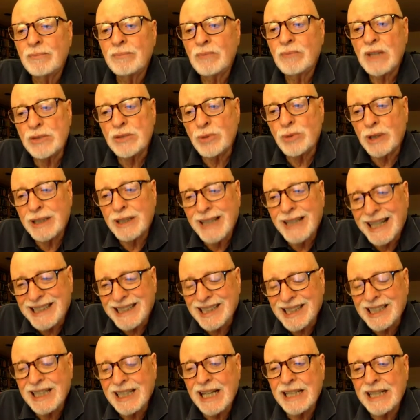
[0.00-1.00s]
these were not
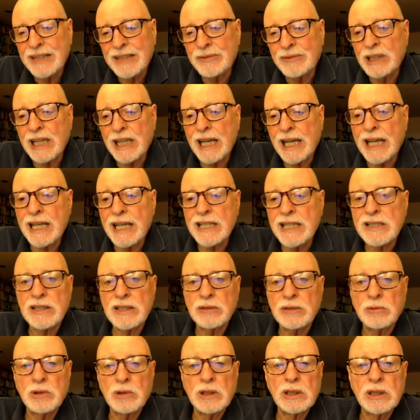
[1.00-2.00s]
the kind of gains
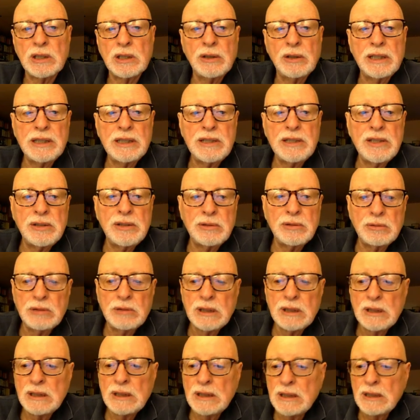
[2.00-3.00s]
that were going to
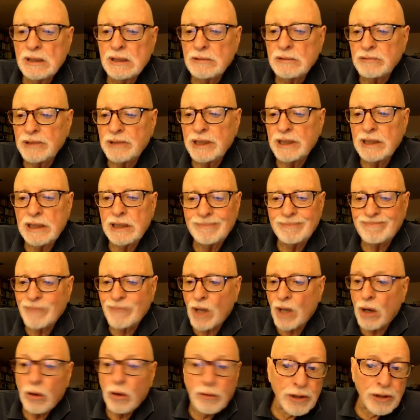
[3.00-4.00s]
really
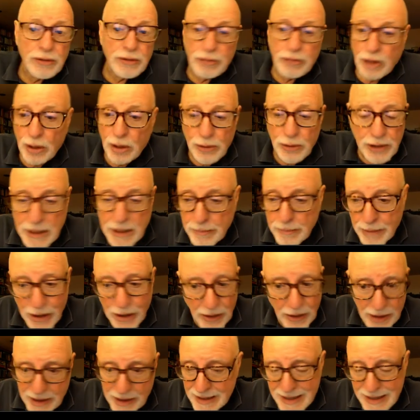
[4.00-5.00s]
overthrow the
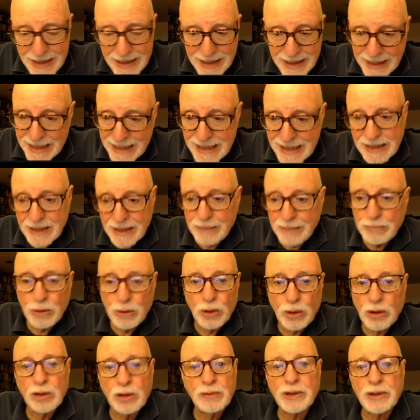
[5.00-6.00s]
American system
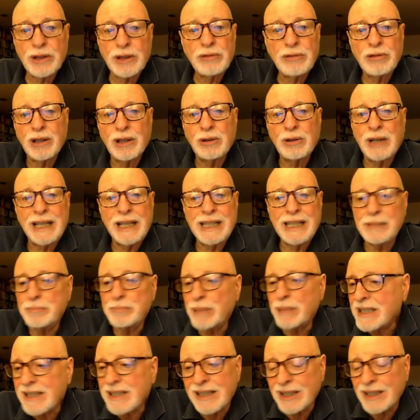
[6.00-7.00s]
or overthrow any
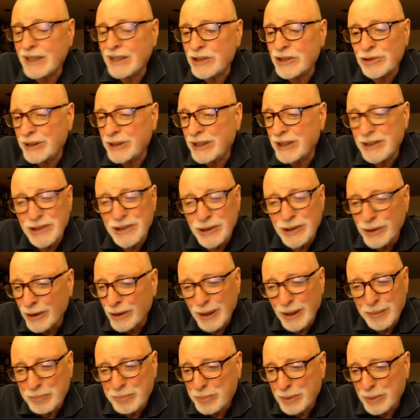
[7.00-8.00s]
big country in
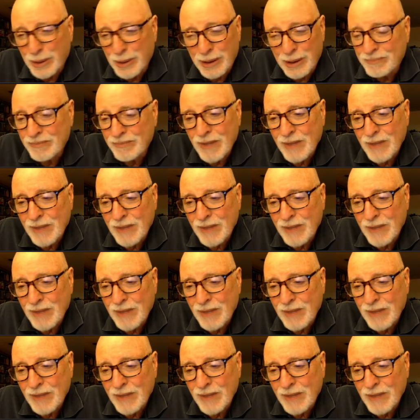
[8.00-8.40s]
Europe or